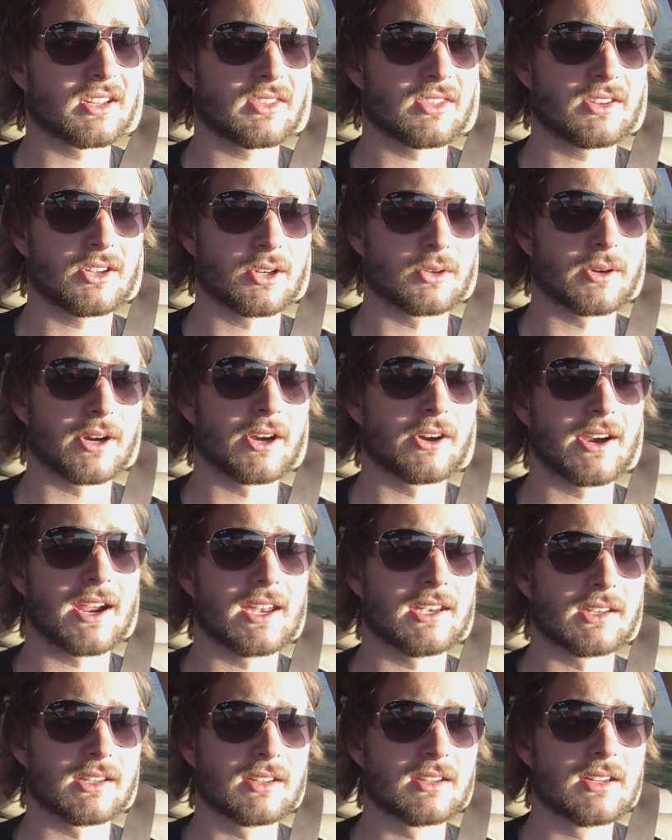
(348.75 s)
your rear
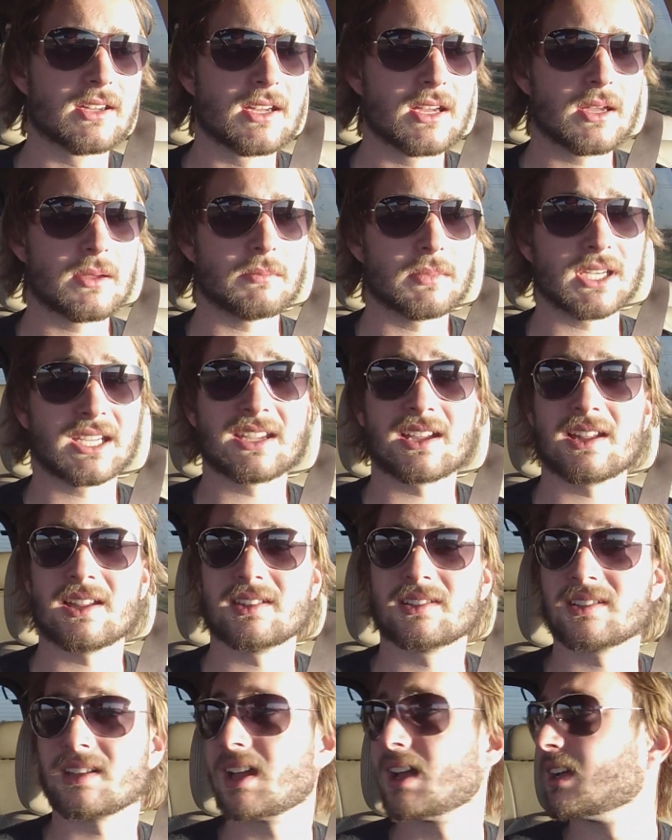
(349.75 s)
end.
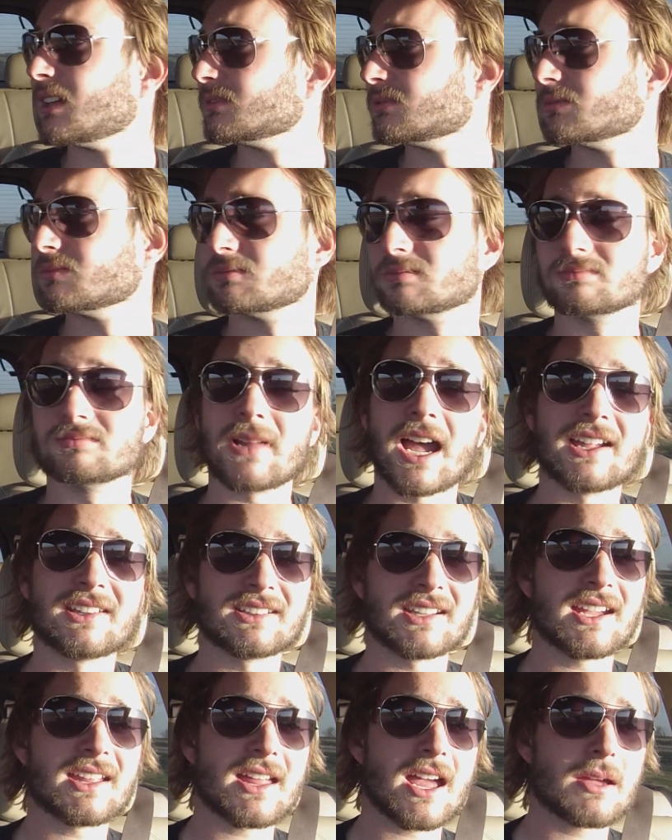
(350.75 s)
Because I
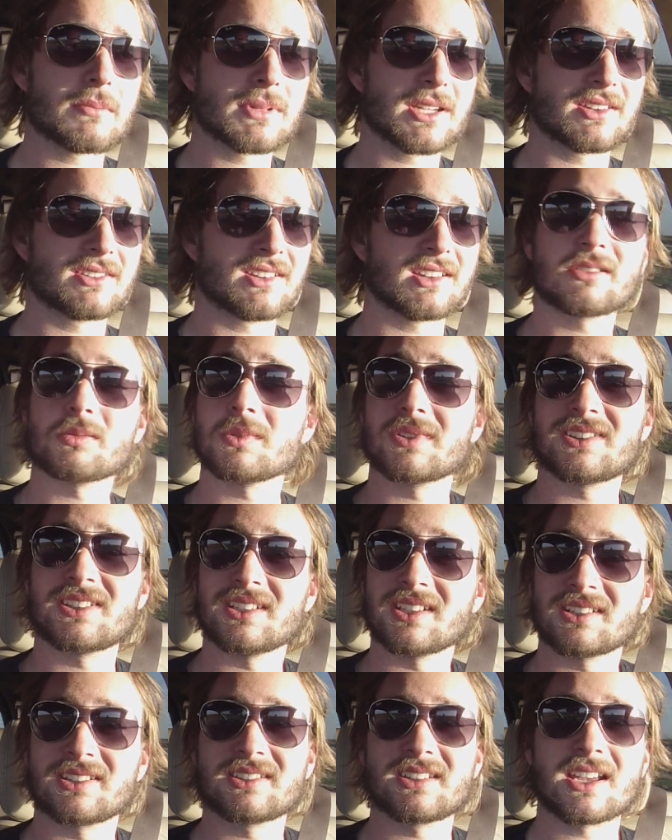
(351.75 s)
say that because this one's
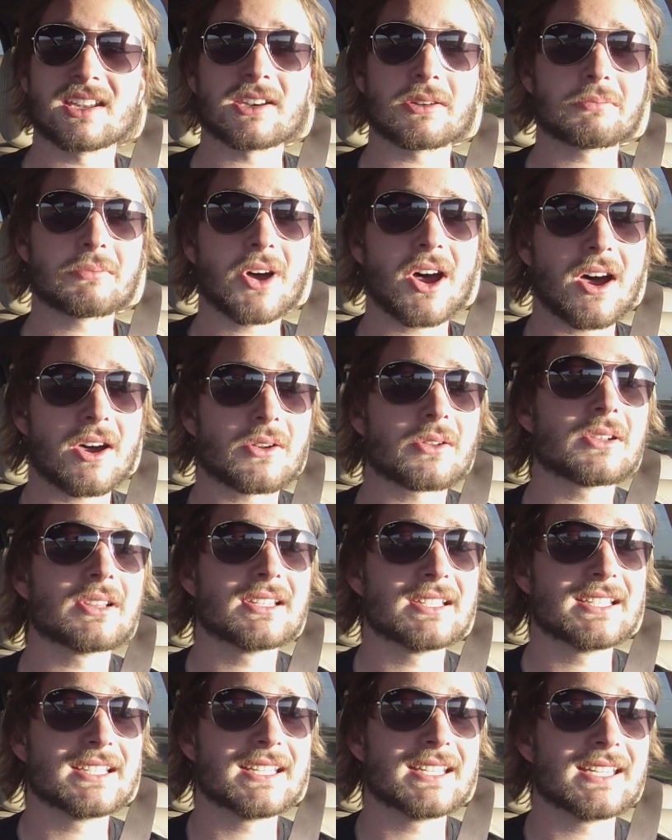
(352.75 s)
the extended model,
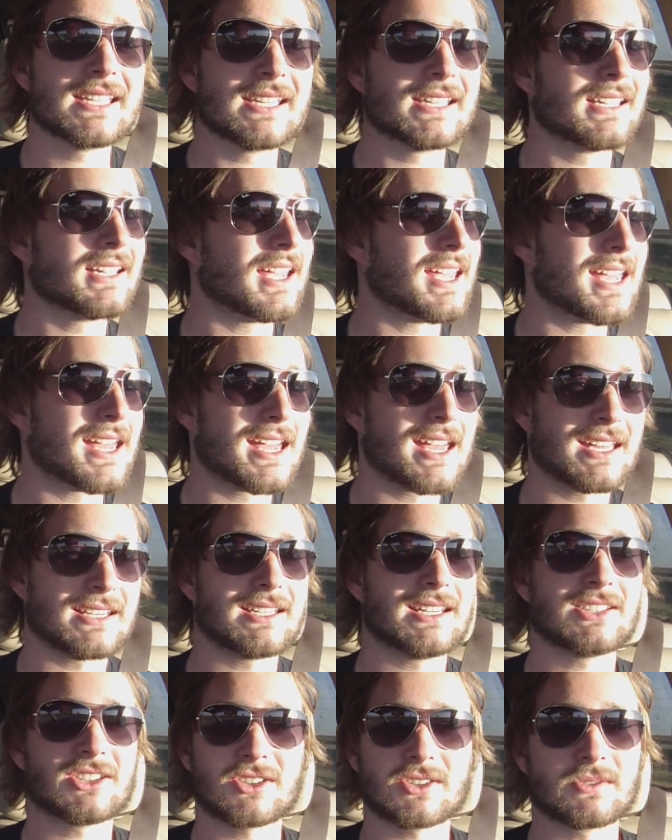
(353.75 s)
and
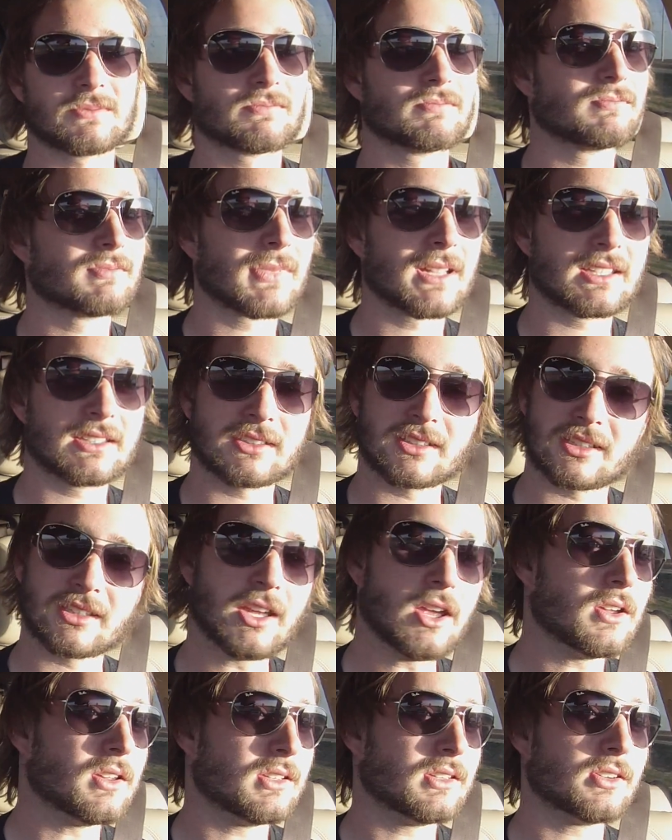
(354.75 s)

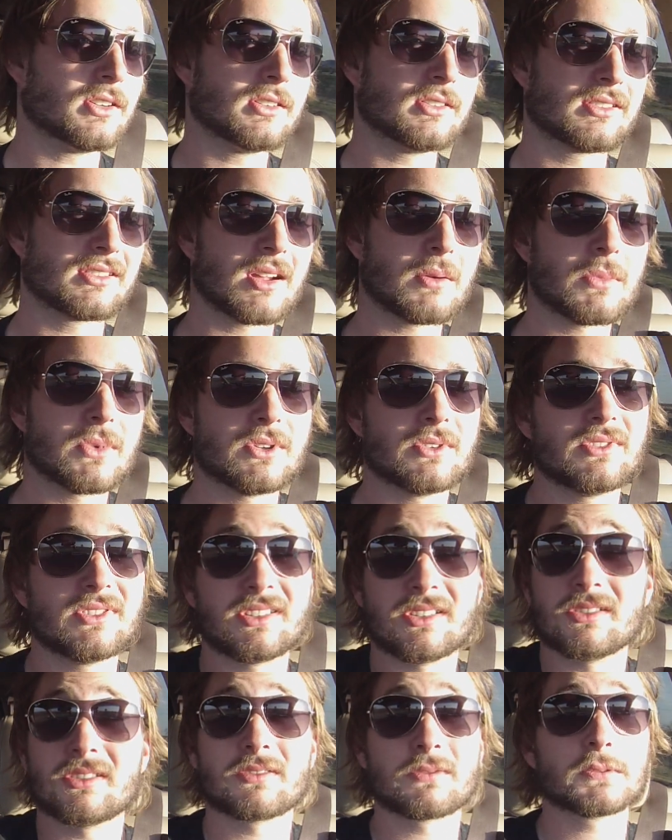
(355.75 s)
you're someone who's
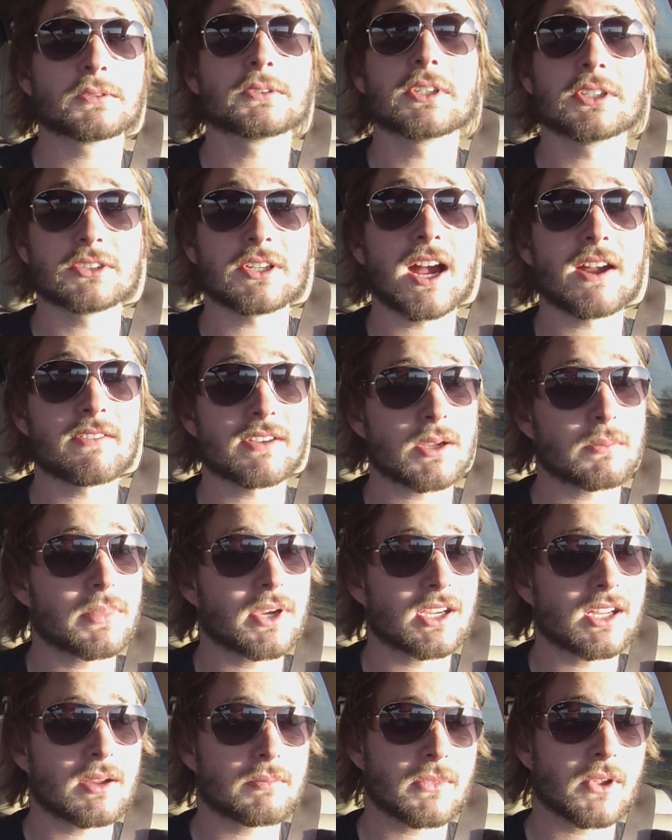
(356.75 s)
used to driving a
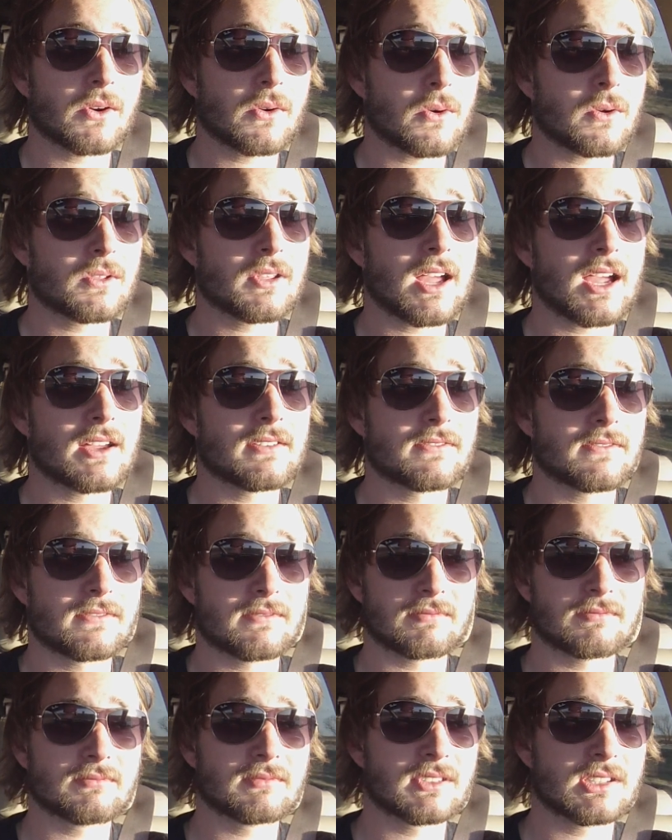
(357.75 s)
pickup their whole life.
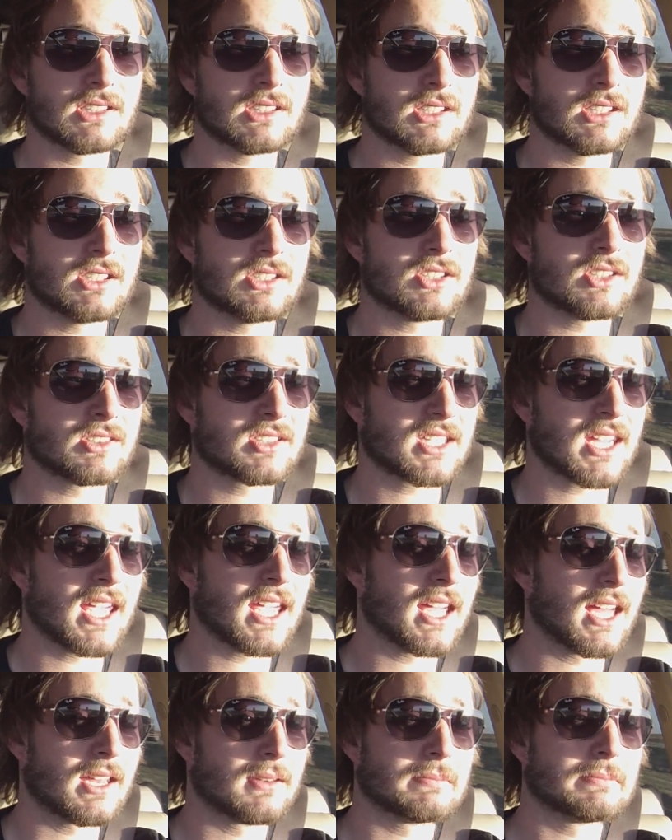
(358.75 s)
You just
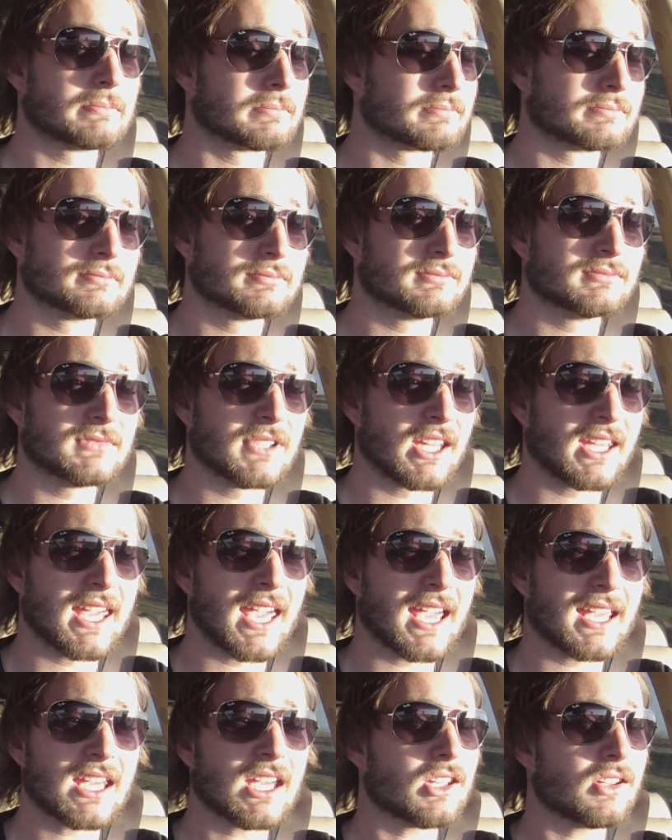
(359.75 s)
can't
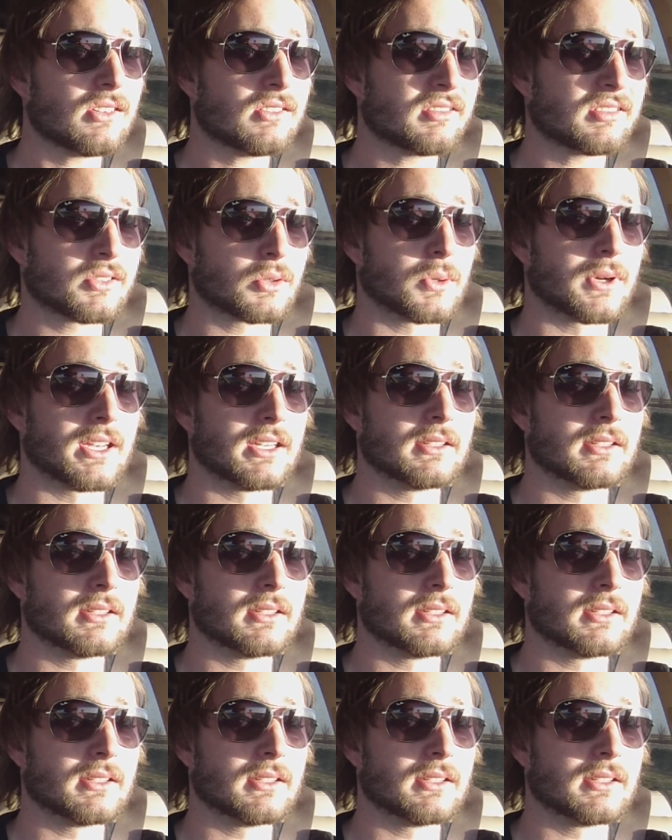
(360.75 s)
get used to it.